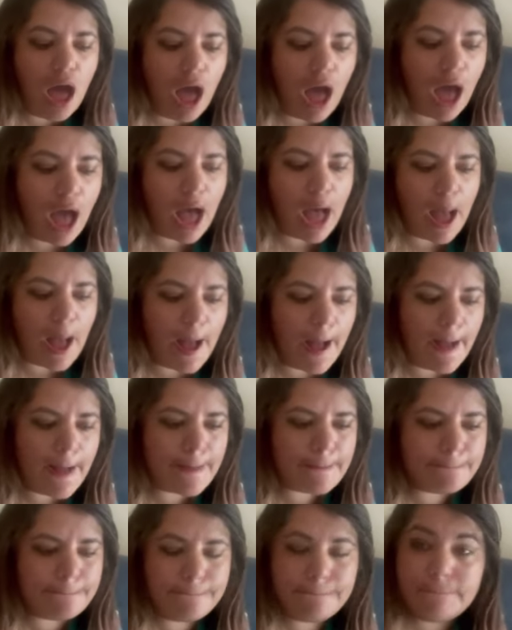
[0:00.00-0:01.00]

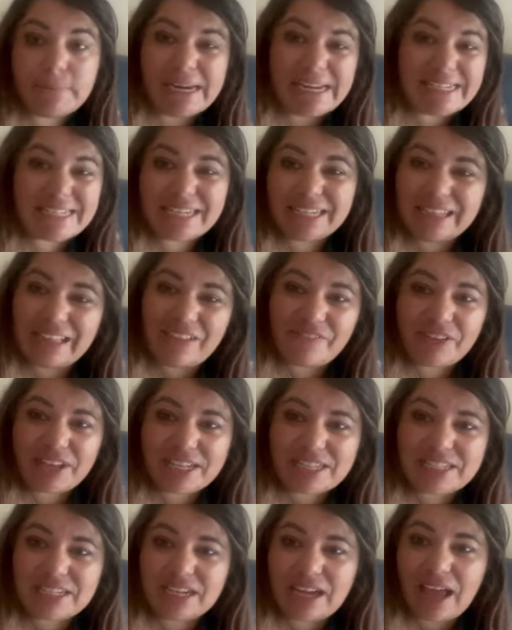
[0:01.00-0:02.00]
But I did love
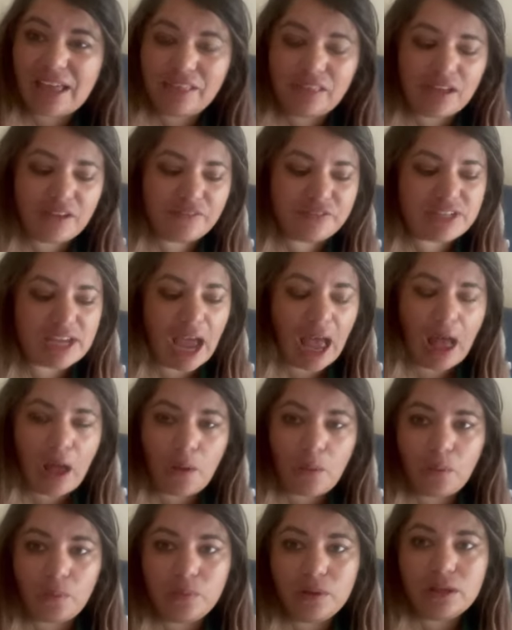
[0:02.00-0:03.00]
it. I loved
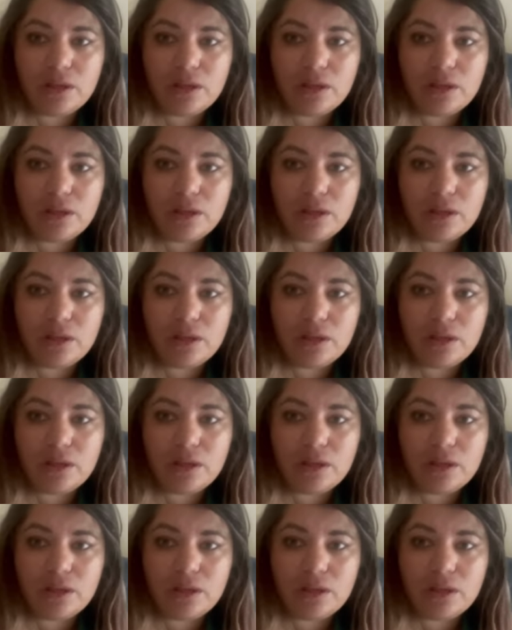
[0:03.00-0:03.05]
how